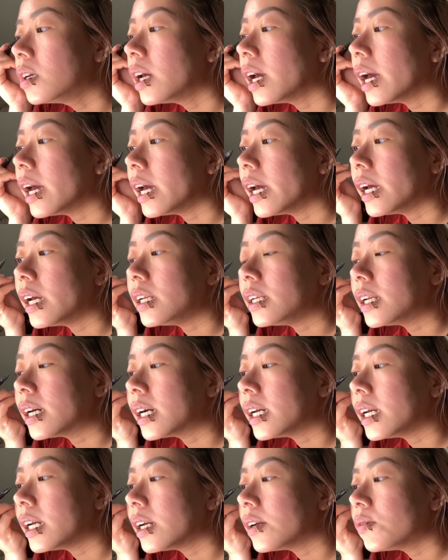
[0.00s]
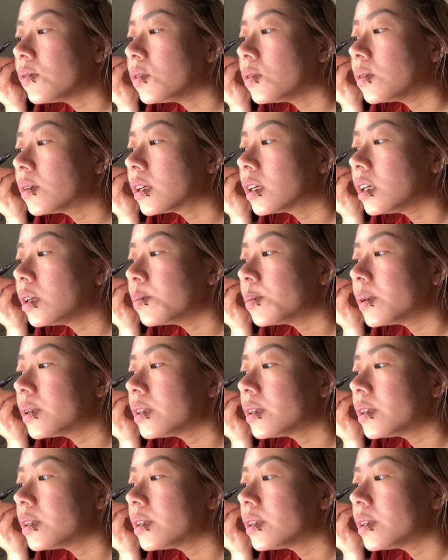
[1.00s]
and I have to keep a